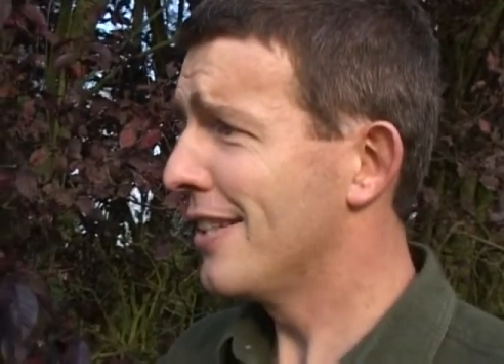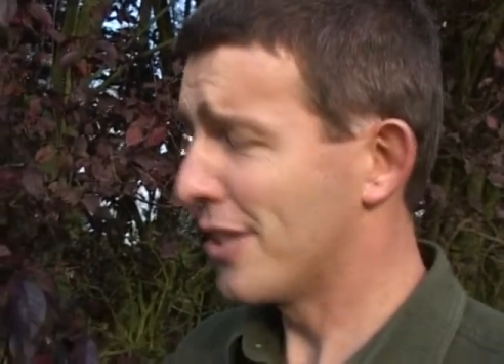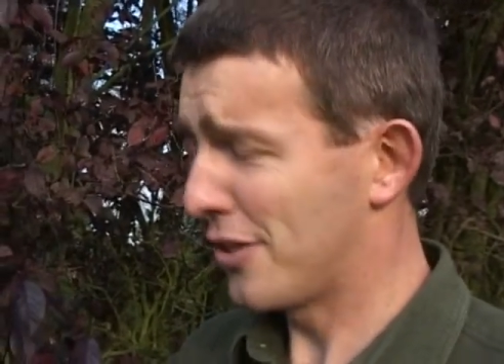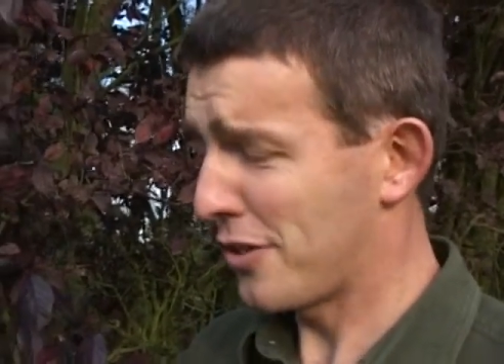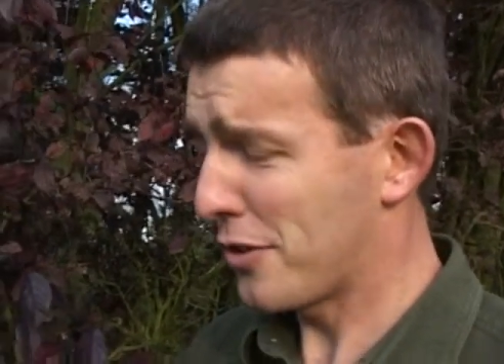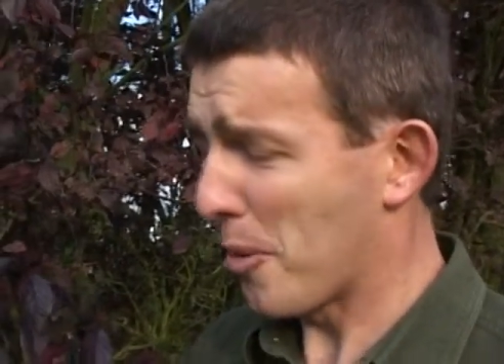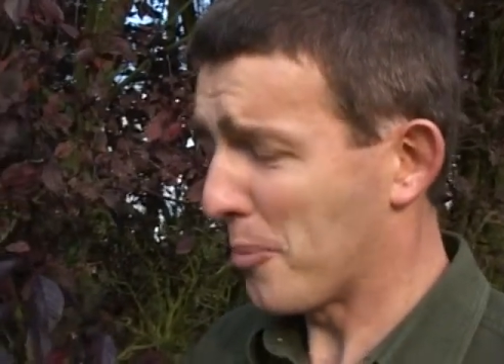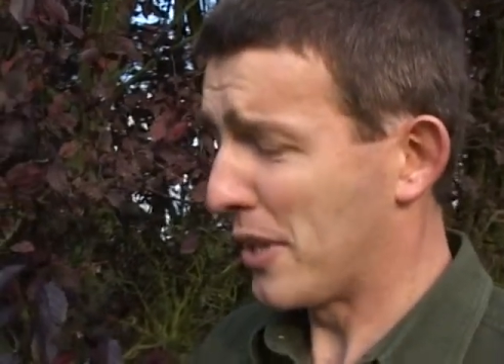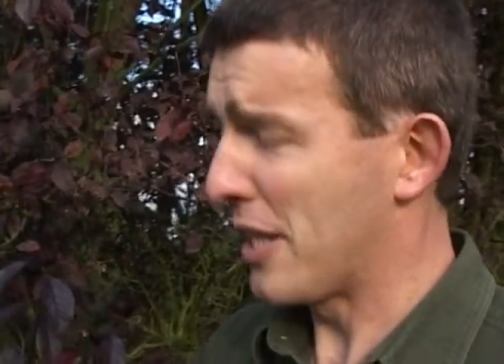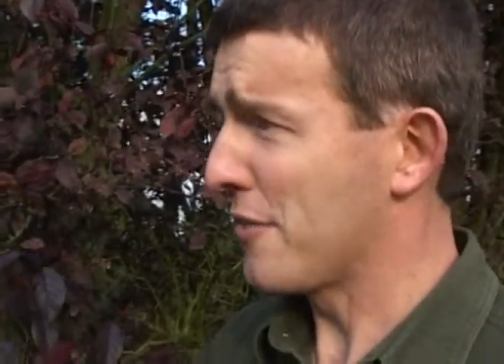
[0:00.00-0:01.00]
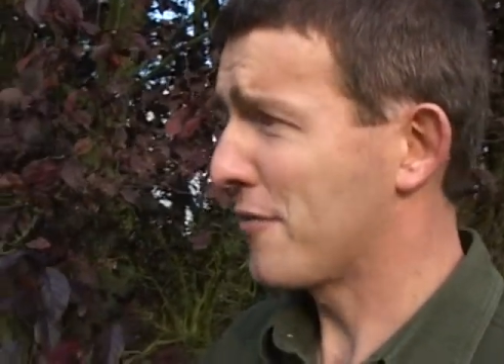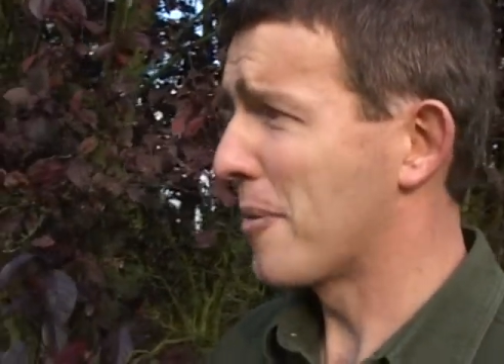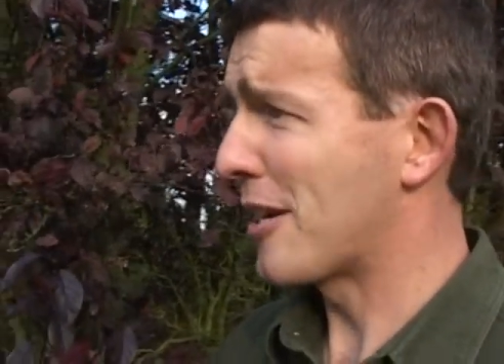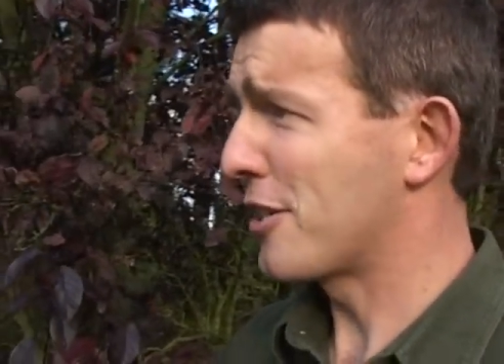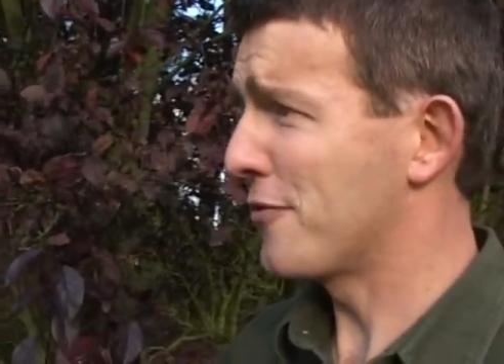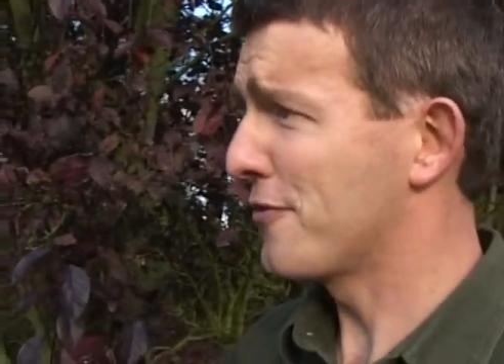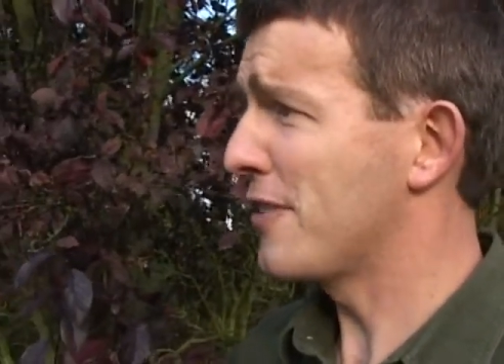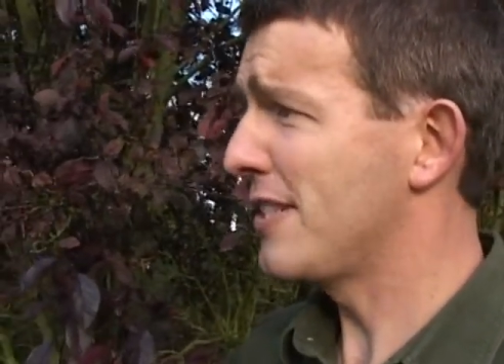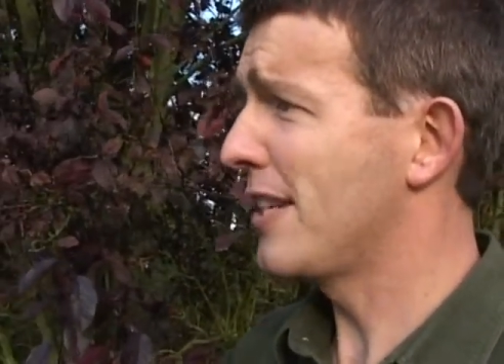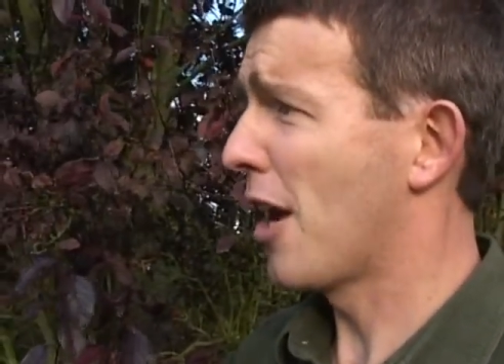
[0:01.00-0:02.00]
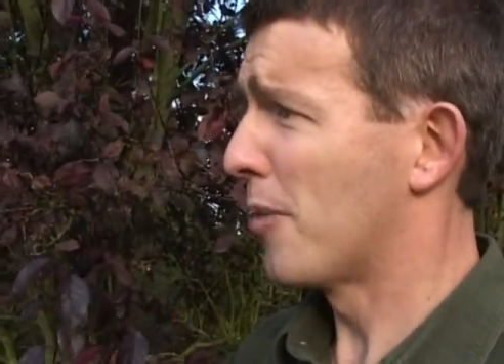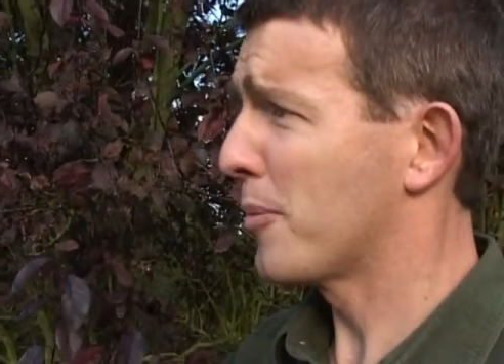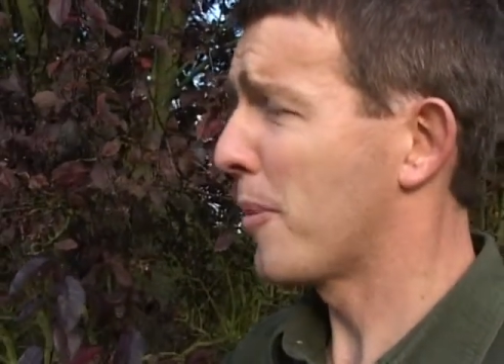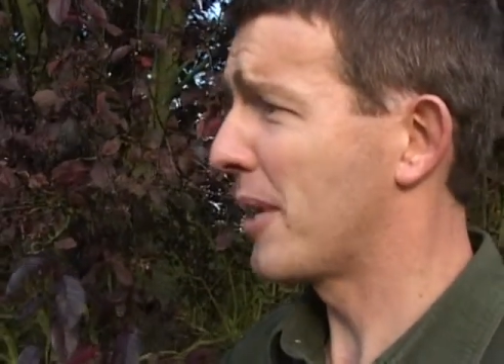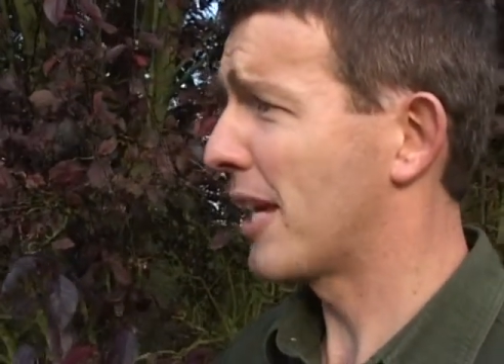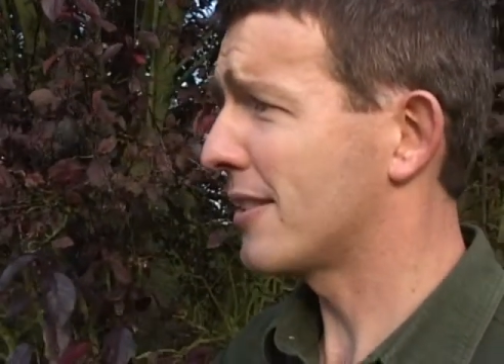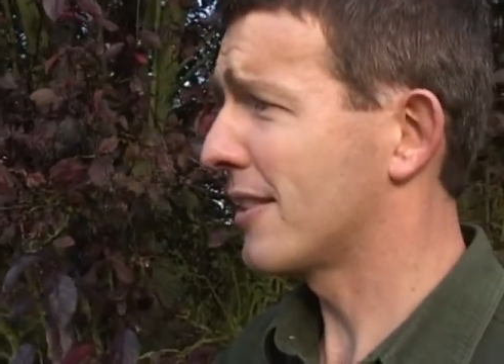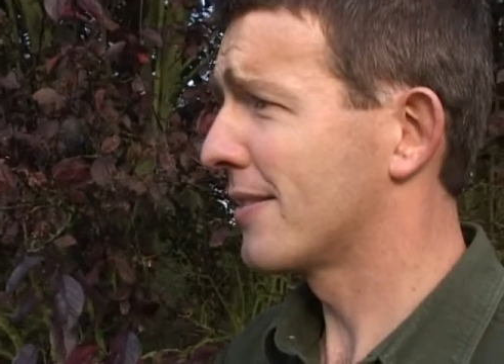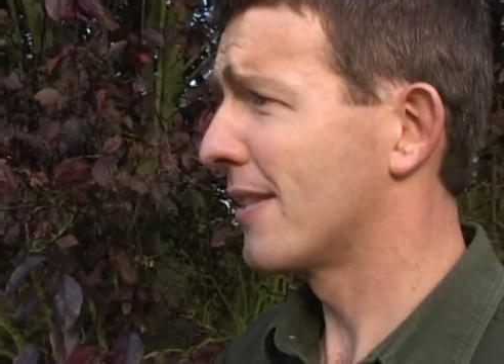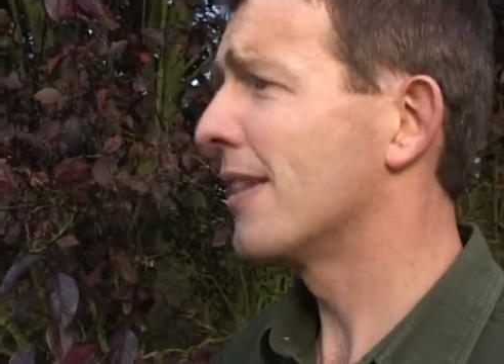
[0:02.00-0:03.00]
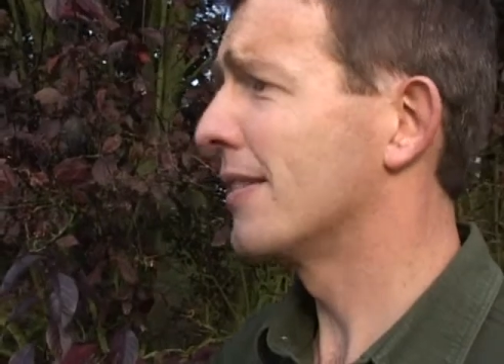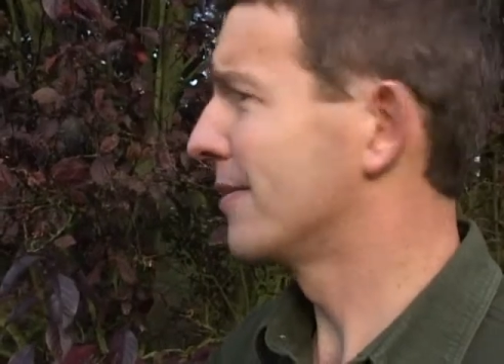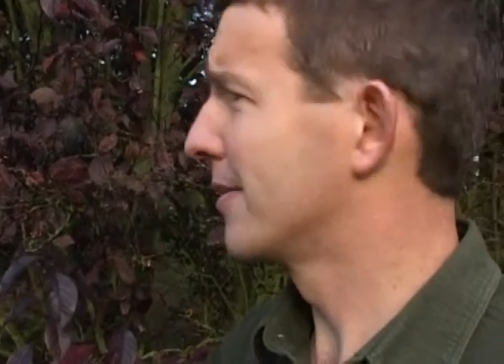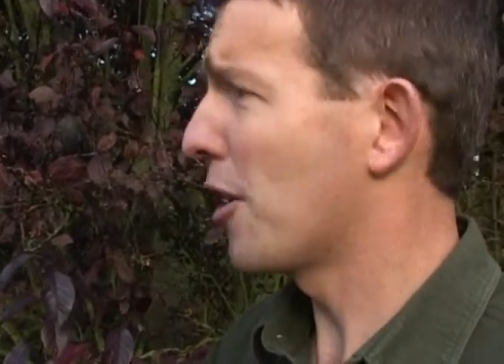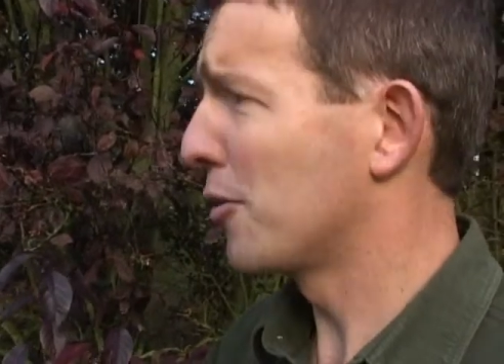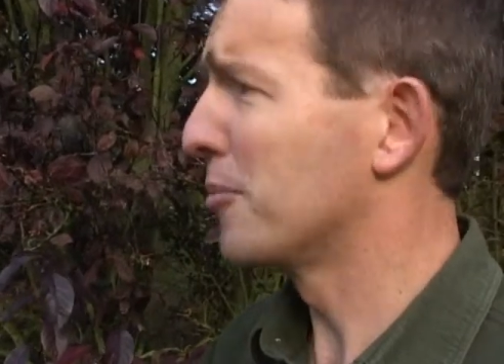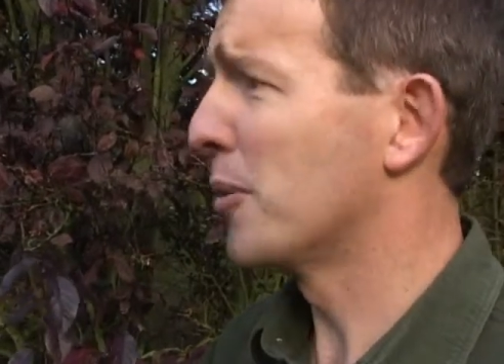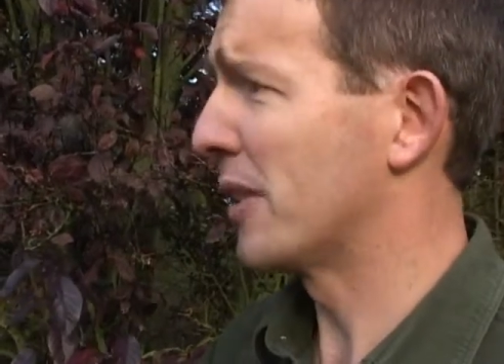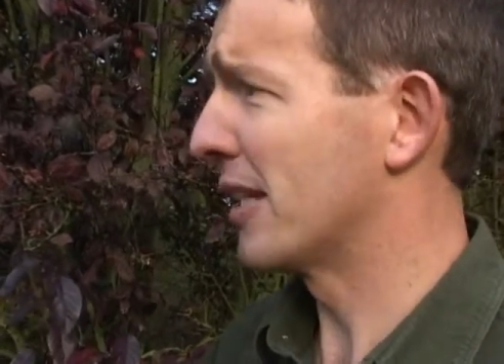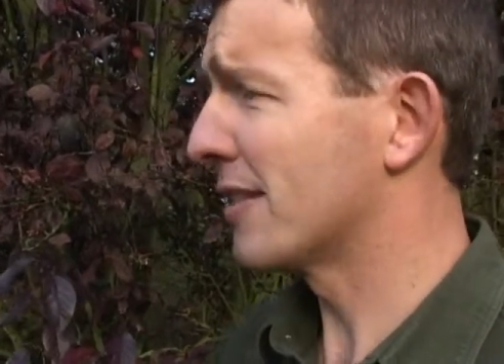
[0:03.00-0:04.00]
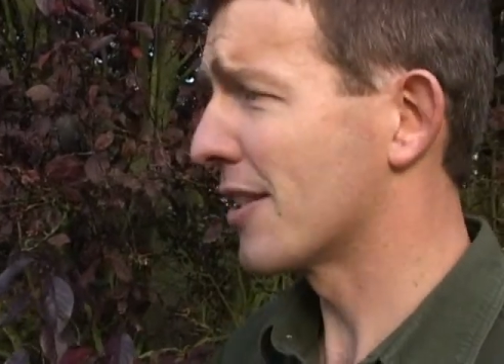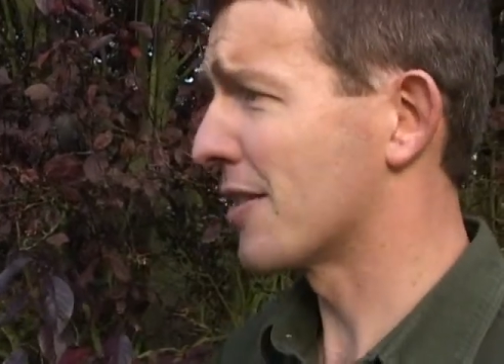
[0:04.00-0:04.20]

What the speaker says: to stop the leaf from actually freezing up when we get cold mornings,